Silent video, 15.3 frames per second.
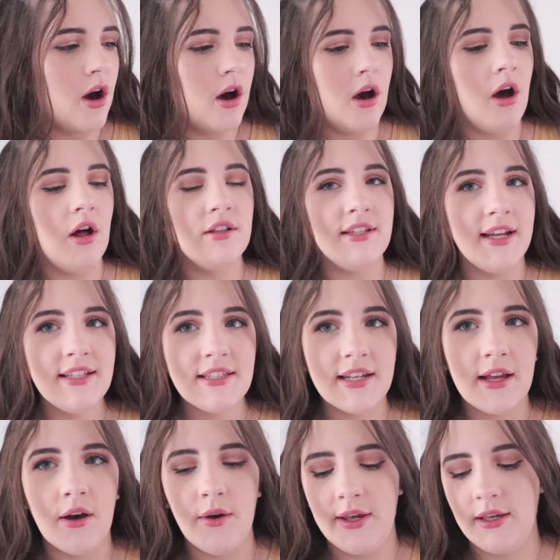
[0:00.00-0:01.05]
all day
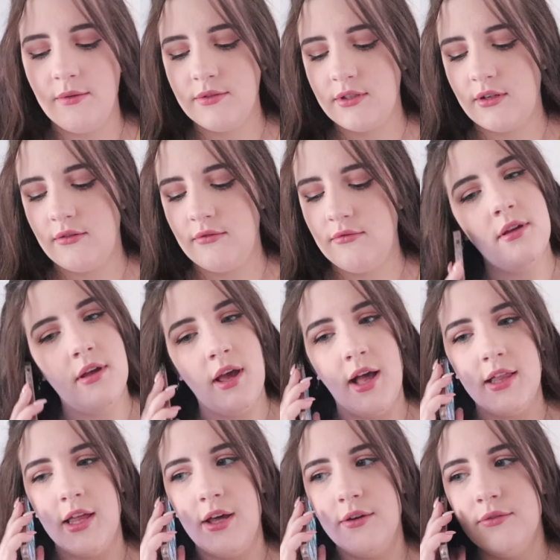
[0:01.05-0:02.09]
today. Oh, hang on a second.
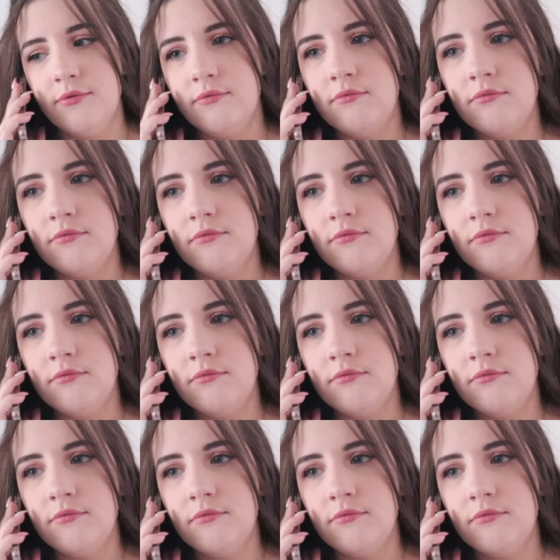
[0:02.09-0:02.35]
Hello?